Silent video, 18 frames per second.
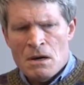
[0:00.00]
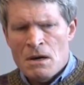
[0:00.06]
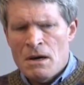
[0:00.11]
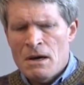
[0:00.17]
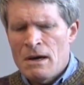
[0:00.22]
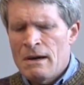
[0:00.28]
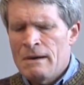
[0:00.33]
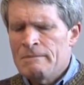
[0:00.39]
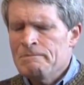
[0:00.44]

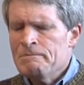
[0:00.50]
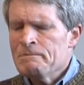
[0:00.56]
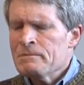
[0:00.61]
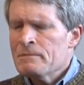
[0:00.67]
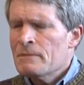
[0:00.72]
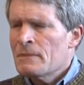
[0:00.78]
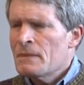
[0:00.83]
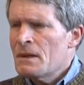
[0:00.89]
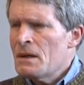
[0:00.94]
Um,
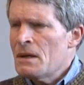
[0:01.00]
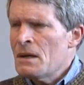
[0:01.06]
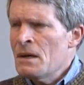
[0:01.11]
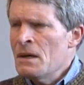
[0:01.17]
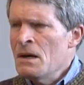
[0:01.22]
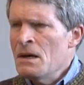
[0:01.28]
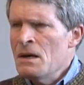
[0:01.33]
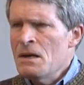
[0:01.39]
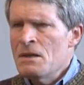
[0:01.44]

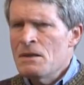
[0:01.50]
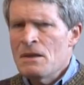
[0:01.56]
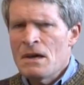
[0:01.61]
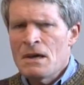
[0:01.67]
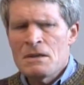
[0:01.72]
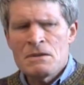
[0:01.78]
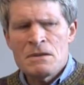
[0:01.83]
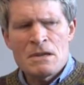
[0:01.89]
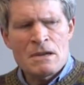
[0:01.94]
uh,
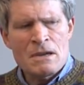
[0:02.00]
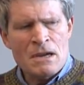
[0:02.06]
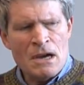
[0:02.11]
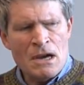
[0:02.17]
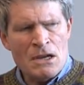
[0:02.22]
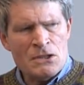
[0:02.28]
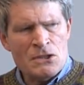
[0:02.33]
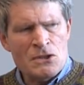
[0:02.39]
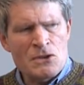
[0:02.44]
that the
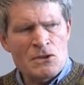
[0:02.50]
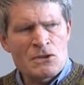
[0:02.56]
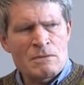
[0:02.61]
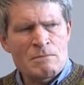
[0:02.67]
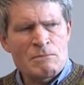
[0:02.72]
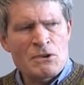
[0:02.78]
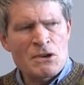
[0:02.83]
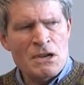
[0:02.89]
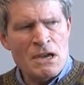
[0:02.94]

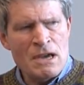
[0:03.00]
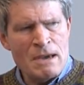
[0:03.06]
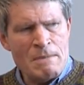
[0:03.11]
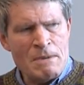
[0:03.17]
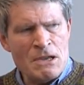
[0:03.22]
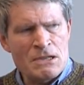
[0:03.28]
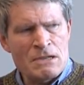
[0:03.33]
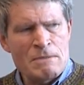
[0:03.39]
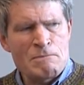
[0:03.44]
Constitution
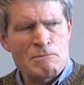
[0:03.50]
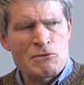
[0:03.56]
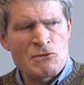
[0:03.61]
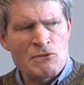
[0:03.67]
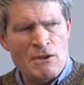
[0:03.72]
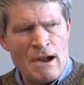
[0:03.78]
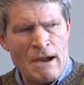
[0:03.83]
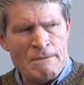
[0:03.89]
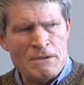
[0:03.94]
prohibits
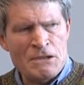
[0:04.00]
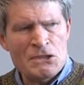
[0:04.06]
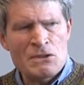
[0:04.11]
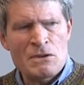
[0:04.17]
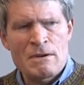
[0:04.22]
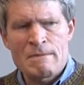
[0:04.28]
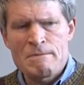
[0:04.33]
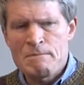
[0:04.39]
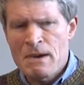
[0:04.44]
profits
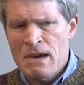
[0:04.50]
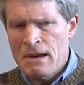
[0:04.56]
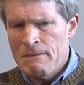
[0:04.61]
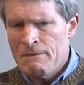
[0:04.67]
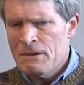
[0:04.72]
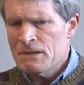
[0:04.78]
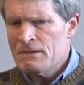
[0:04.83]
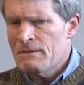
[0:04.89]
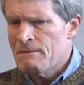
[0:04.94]
or
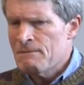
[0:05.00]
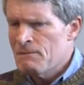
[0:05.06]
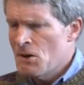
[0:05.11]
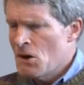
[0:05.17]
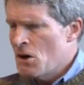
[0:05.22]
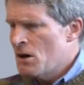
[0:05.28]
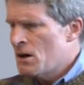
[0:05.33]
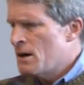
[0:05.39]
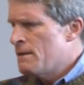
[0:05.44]
benefits from
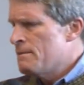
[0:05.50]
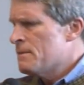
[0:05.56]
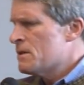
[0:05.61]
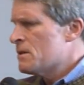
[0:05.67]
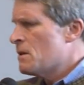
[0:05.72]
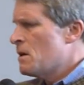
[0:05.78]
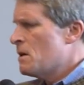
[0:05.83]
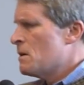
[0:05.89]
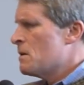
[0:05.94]
foreign
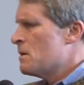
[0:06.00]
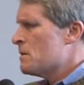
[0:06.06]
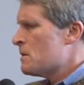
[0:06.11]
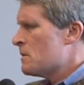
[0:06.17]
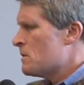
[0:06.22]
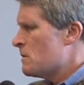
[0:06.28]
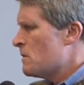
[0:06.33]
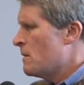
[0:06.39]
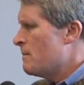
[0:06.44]
governments or entities
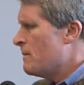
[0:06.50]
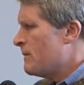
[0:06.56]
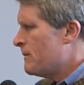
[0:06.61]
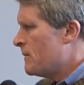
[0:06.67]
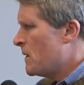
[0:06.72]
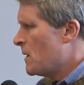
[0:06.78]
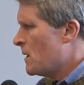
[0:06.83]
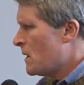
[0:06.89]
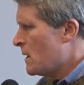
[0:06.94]
controlled by
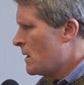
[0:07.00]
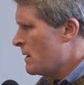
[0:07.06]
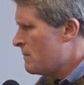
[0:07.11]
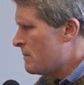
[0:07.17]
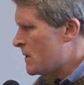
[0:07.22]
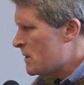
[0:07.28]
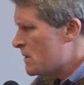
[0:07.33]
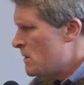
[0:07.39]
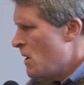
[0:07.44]
foreign
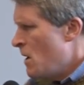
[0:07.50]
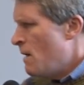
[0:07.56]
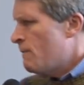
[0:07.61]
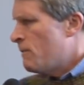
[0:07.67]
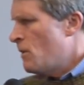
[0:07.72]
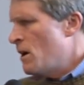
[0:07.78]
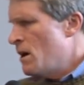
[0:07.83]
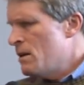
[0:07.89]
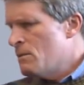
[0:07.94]
governments.
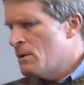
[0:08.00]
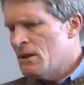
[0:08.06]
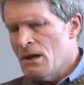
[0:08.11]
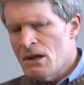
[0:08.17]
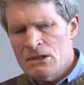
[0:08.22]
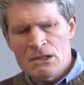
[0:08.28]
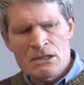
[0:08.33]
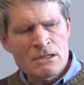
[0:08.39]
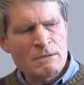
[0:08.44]
For anyone,
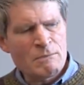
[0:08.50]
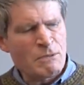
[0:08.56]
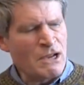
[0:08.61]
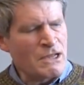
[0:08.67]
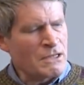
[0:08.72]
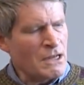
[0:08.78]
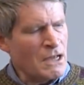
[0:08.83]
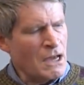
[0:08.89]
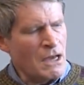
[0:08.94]
not just the
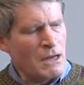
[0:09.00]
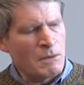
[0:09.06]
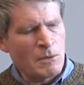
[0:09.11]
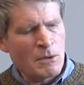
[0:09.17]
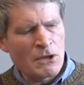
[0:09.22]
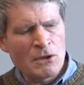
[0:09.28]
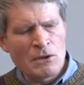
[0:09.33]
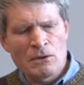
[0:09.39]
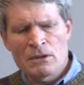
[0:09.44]
president,
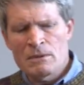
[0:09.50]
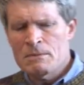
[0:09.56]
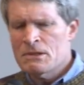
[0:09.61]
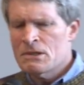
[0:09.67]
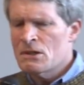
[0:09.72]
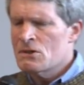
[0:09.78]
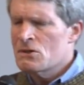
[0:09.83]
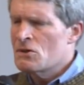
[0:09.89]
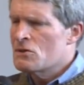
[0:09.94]
anyone holding a
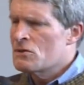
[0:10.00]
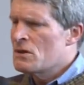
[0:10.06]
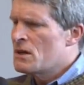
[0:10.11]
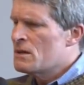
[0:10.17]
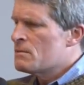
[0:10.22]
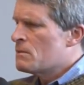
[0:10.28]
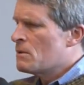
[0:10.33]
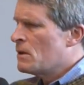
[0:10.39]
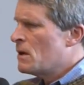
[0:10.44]
position of
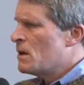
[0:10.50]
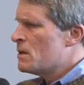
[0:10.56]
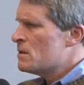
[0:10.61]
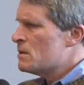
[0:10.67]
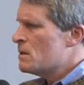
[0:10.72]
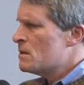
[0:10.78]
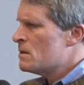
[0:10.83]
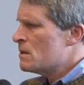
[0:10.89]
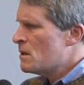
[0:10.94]
trust with the United
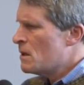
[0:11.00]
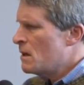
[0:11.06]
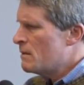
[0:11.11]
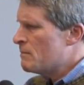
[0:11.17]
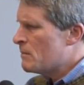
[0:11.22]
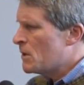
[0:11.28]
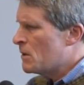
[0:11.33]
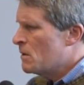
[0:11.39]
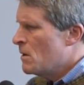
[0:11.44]
States
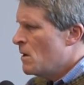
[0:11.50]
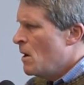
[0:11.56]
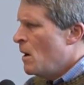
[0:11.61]
government.